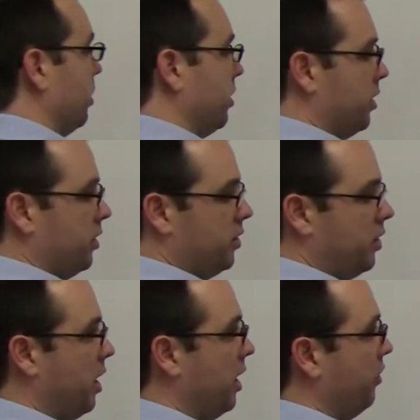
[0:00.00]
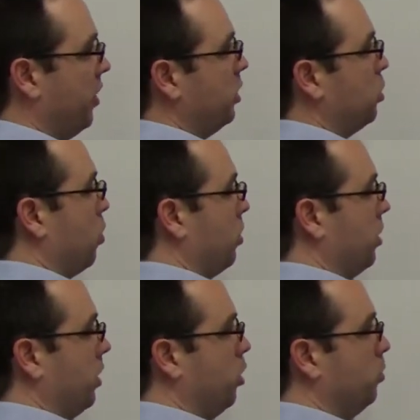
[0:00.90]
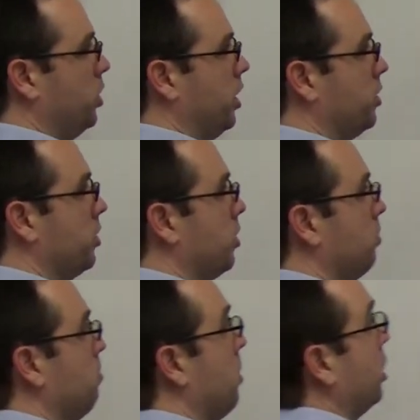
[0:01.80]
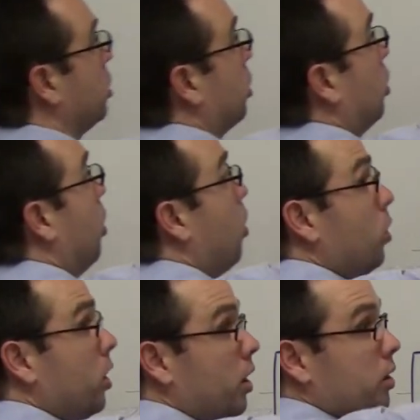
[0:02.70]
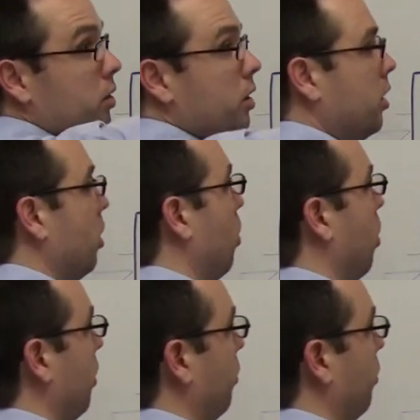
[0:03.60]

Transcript: instance, if I had drawn the object much longer, or